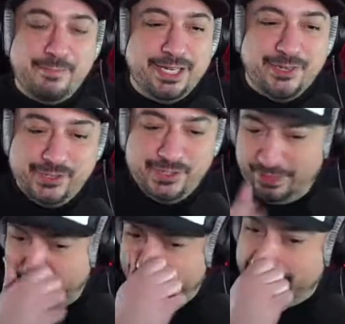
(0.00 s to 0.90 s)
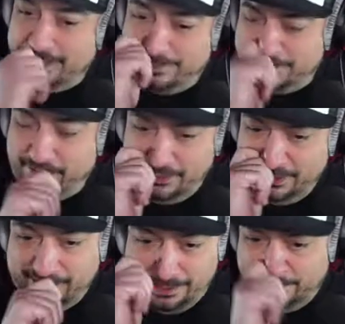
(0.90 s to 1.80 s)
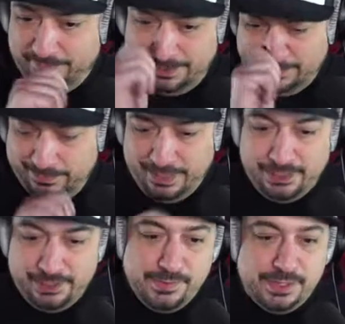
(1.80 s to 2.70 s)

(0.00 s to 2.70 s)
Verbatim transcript: My nose is very itchy, so if it looks like I'm itching my nose,